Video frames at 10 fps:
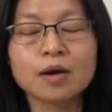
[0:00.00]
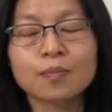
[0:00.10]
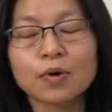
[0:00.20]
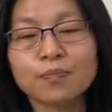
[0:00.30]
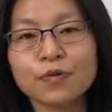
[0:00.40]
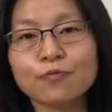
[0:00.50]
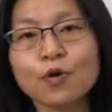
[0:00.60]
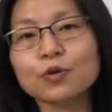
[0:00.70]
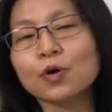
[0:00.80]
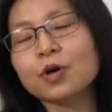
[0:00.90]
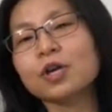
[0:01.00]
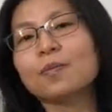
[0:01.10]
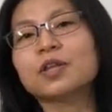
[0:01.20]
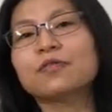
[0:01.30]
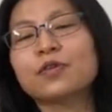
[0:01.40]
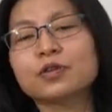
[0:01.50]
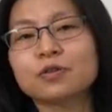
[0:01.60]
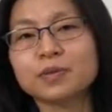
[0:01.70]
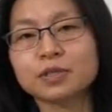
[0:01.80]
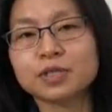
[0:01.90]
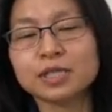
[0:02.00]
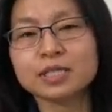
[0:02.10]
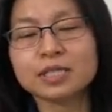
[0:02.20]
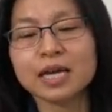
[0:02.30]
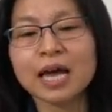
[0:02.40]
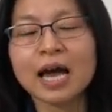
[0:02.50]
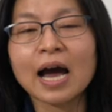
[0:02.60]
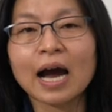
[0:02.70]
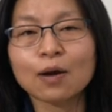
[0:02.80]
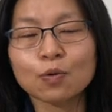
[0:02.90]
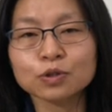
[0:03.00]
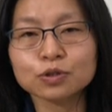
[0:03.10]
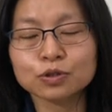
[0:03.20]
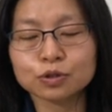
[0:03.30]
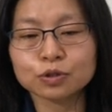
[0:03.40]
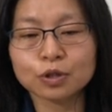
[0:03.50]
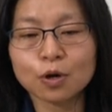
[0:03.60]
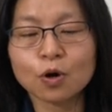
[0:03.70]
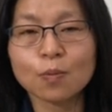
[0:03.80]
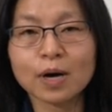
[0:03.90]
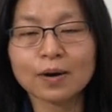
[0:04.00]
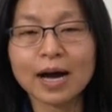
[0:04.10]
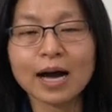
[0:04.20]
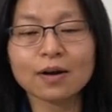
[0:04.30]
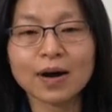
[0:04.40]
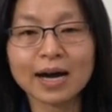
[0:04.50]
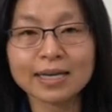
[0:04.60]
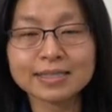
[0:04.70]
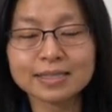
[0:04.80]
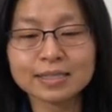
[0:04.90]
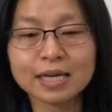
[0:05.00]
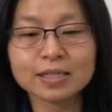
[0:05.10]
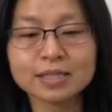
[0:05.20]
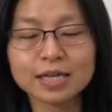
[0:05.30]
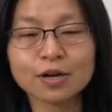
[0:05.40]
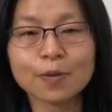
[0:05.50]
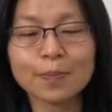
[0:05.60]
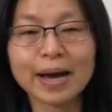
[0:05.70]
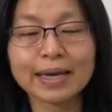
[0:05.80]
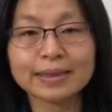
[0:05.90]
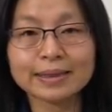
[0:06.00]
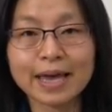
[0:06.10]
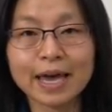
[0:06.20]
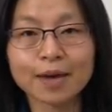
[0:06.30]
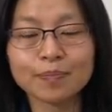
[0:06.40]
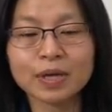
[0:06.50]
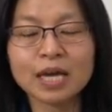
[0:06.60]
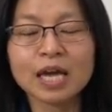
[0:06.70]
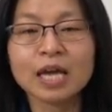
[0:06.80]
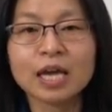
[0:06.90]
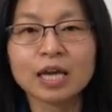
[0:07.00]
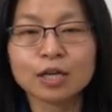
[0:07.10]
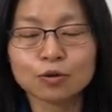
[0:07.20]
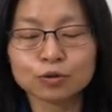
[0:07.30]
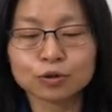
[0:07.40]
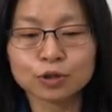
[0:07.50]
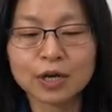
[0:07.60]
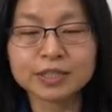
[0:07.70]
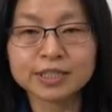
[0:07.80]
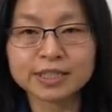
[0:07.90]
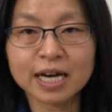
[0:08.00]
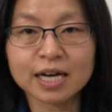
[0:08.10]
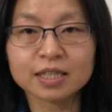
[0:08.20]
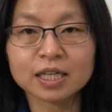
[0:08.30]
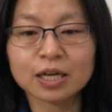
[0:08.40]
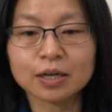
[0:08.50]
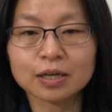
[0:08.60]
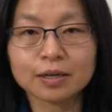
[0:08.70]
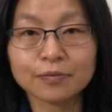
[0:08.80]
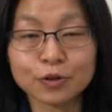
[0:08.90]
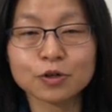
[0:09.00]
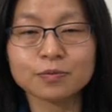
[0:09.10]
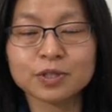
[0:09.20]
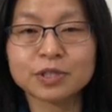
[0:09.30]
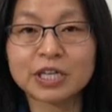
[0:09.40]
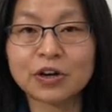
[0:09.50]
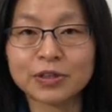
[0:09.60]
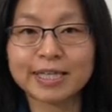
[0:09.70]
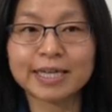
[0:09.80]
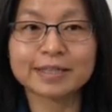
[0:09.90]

But before talking about the vulnerabilities, I wanted to talk about how I set up my lab in order to uh, start vulnerability hunting.